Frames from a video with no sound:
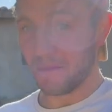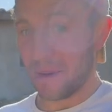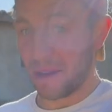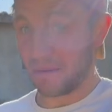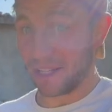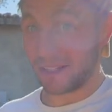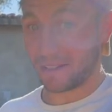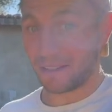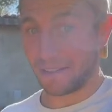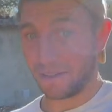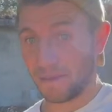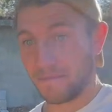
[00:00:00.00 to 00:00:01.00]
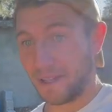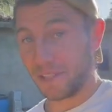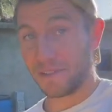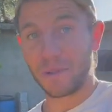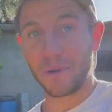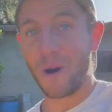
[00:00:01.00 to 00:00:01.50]
Maybe
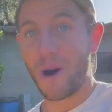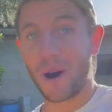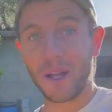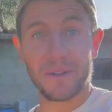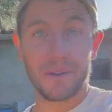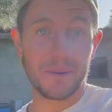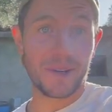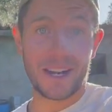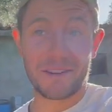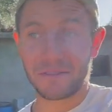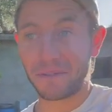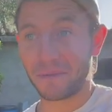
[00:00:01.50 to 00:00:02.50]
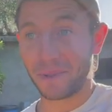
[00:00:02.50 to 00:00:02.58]
it's too hot or whatever.